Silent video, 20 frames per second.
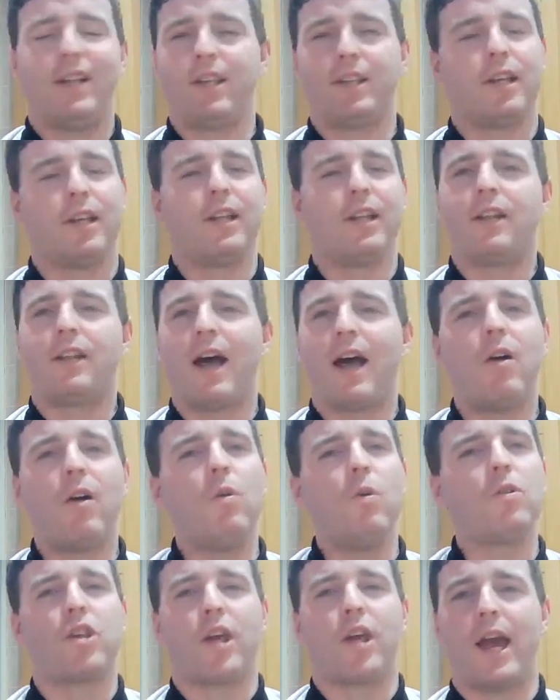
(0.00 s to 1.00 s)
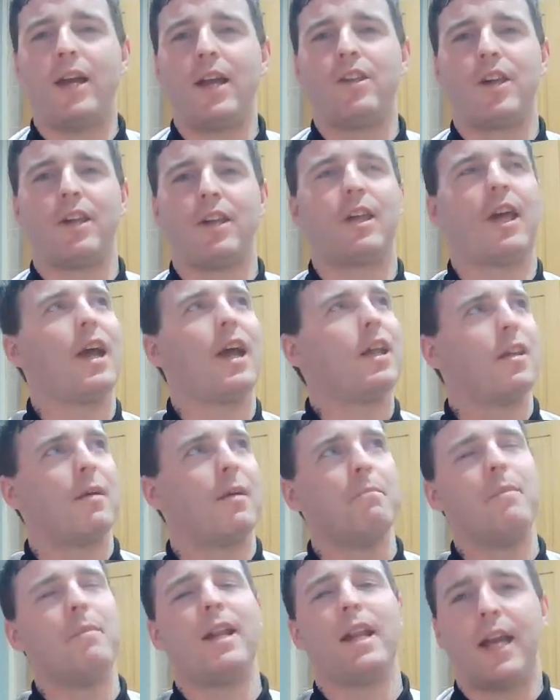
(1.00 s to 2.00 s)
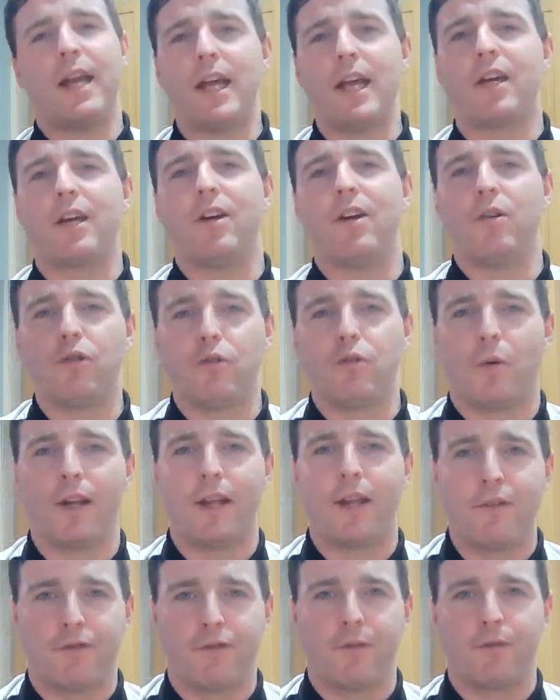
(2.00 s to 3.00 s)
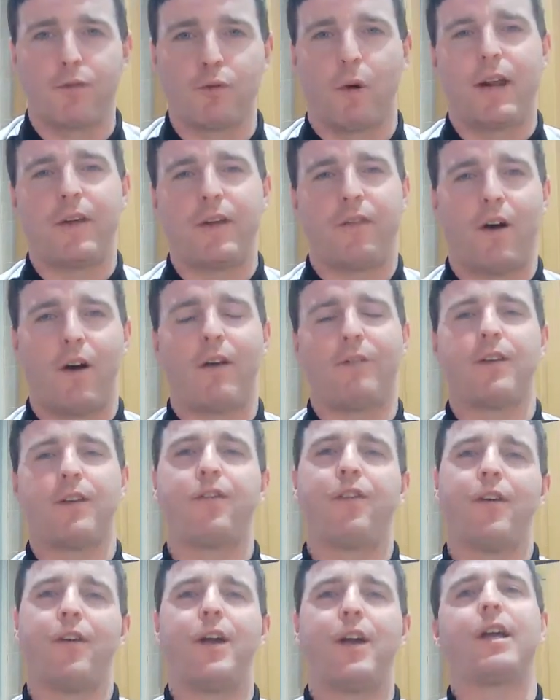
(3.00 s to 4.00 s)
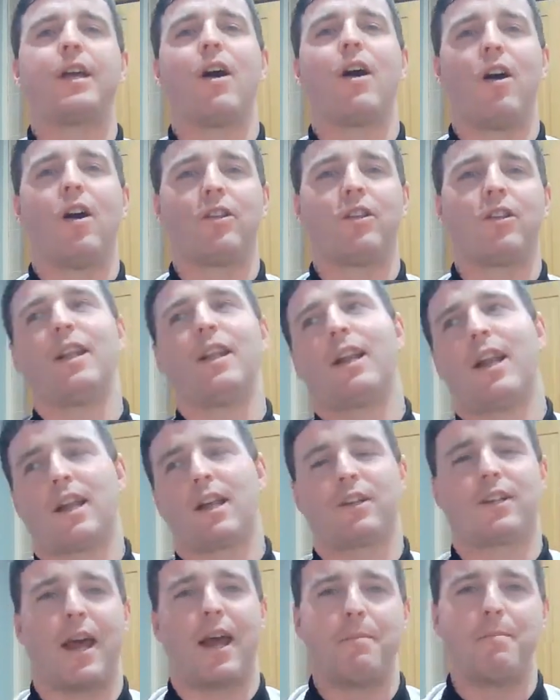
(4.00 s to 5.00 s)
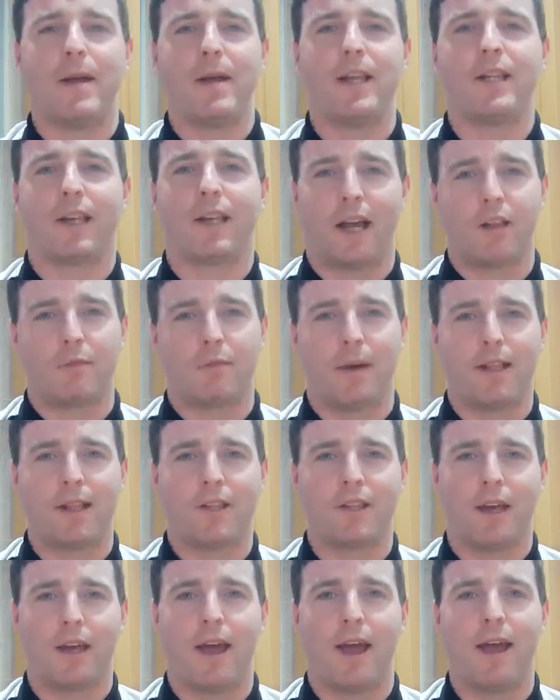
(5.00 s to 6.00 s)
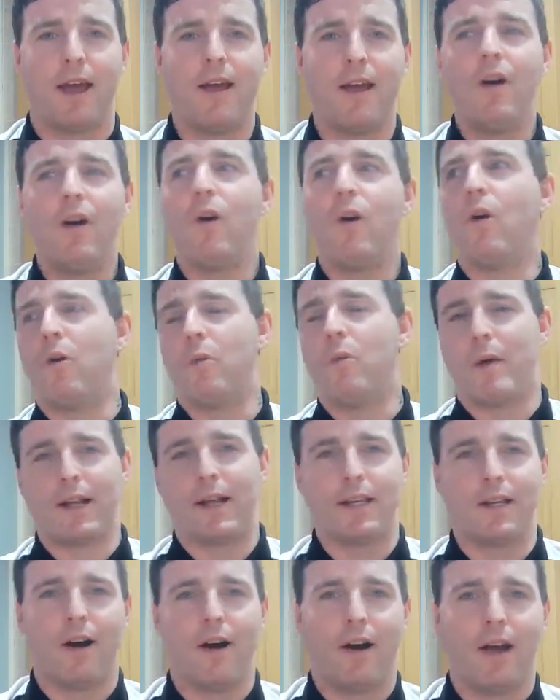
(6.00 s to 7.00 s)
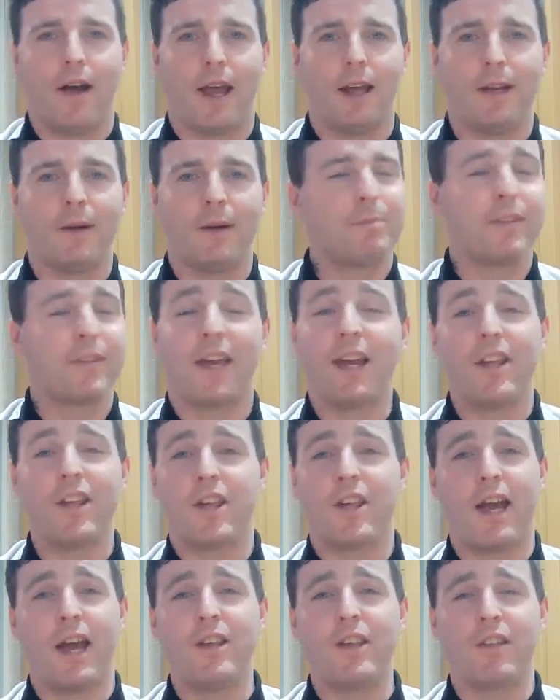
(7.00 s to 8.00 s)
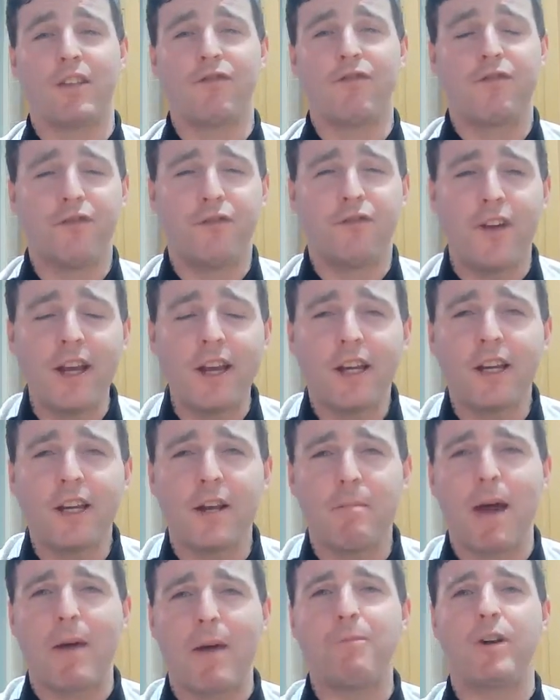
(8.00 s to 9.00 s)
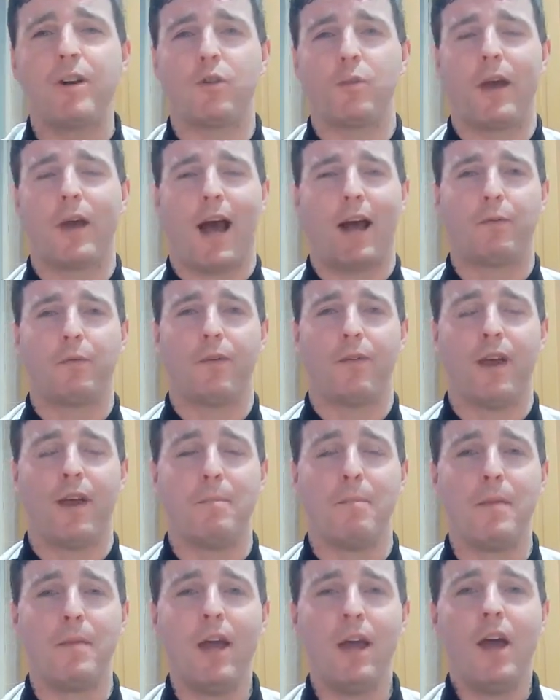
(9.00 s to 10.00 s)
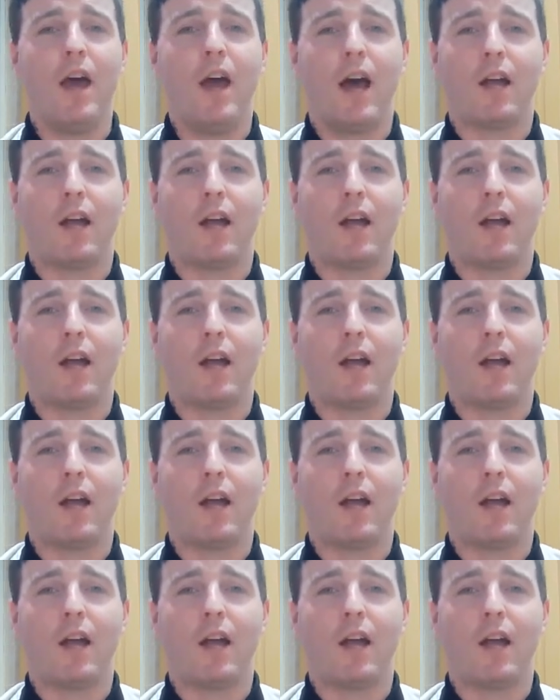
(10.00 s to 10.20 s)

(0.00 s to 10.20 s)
Listen, that all changes the minute he curls one in from 25 to 30 yards in the last 10 minutes against Man City or Man United. It changes. Think of the memories we had with him.